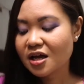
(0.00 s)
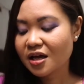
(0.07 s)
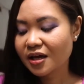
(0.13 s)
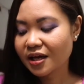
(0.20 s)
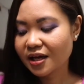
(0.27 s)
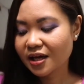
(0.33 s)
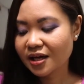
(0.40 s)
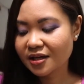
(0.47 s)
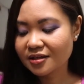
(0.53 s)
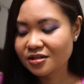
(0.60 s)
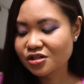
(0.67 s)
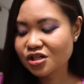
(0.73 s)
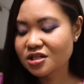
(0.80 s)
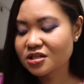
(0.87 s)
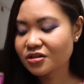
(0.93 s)
and
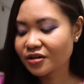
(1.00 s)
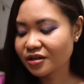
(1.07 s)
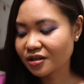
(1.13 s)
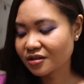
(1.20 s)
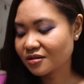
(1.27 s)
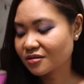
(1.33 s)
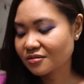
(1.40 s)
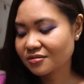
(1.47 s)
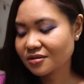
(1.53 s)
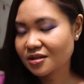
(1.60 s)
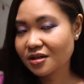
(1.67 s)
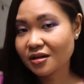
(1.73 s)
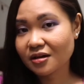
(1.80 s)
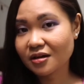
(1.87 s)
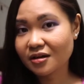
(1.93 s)
she started
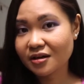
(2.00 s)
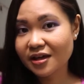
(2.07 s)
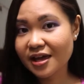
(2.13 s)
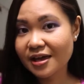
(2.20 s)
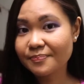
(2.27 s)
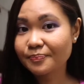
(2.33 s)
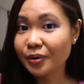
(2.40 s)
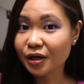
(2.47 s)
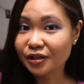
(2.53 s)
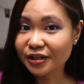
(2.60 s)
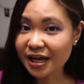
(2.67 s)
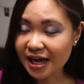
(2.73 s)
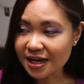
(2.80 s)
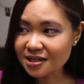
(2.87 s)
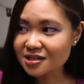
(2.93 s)
a
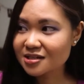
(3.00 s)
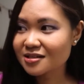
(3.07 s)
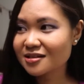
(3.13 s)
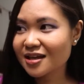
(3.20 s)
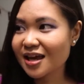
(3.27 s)
podcast.